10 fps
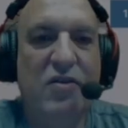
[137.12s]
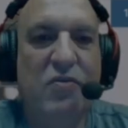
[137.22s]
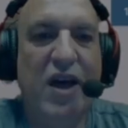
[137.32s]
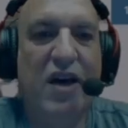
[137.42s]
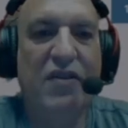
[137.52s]

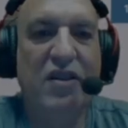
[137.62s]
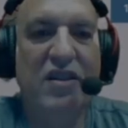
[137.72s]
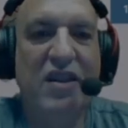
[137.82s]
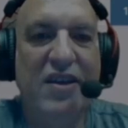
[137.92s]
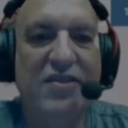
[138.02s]
we have a
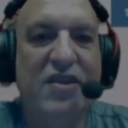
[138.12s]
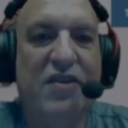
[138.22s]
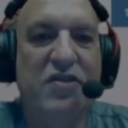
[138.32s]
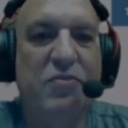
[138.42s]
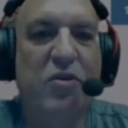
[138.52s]
list
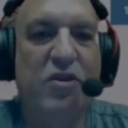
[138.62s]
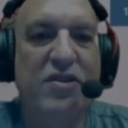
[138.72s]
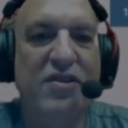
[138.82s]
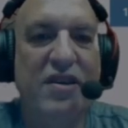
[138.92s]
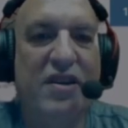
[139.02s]
of
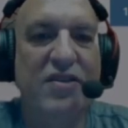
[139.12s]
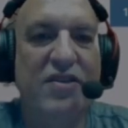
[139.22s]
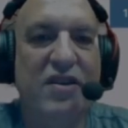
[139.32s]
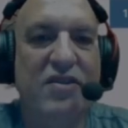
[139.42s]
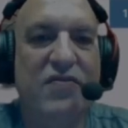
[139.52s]
supported TLDs. If